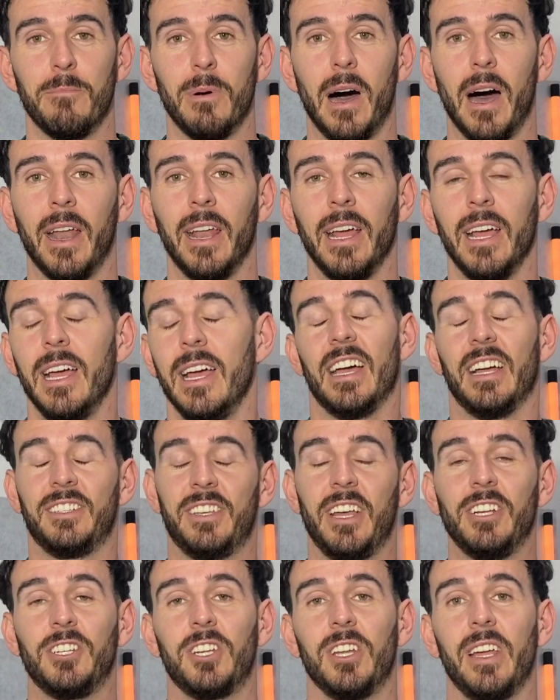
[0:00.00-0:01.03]
but
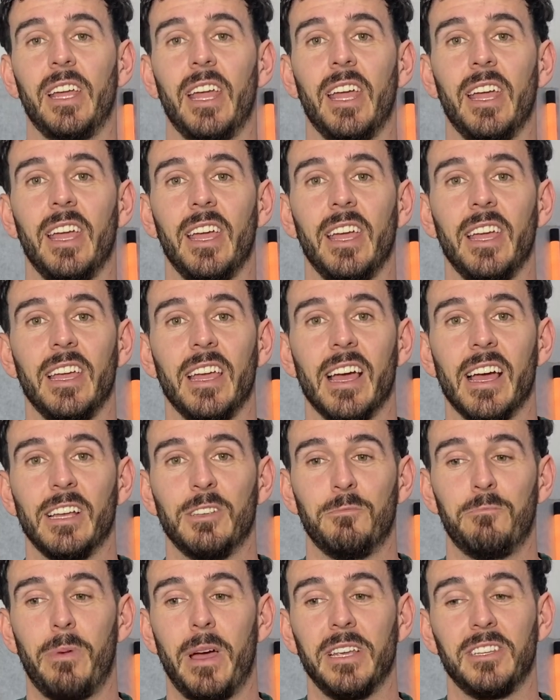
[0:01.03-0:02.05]
essentially he has
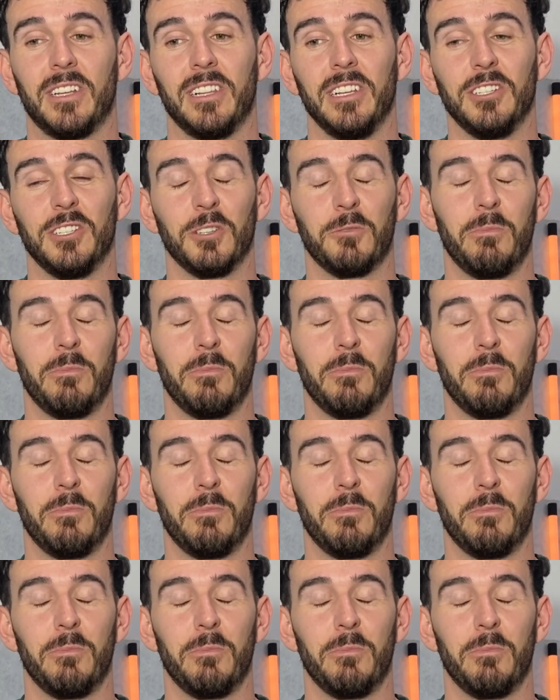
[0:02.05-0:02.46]
basically just